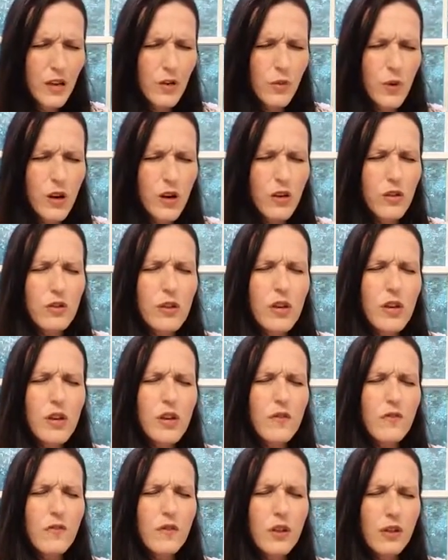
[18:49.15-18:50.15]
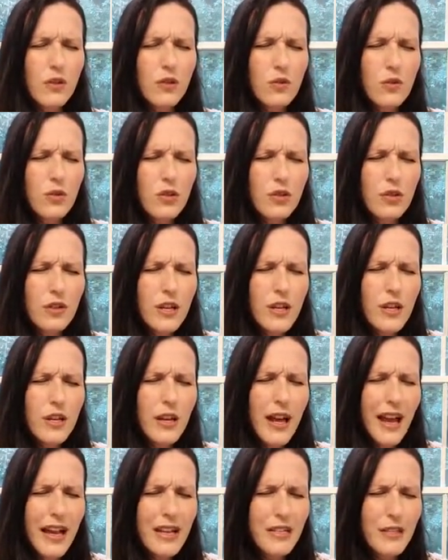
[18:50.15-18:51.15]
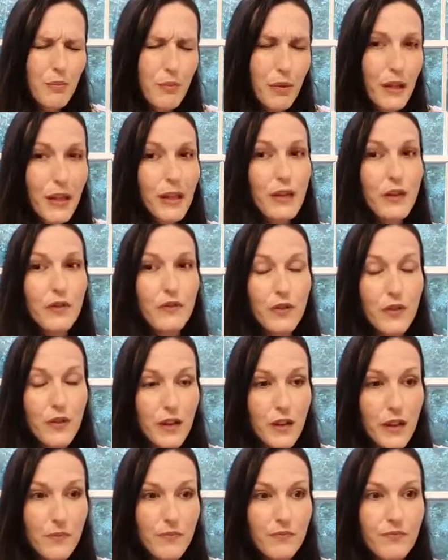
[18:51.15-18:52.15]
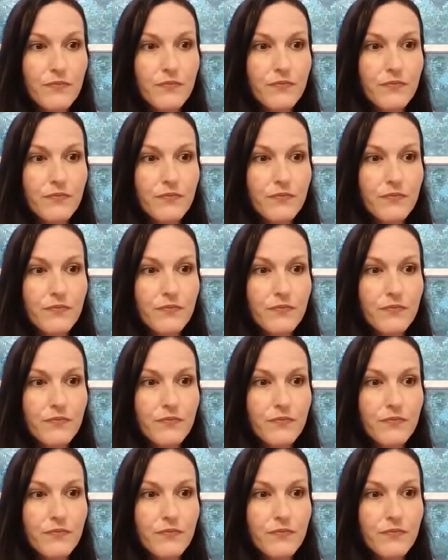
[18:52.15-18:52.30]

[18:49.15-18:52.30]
Well, the Lord has a plan for them.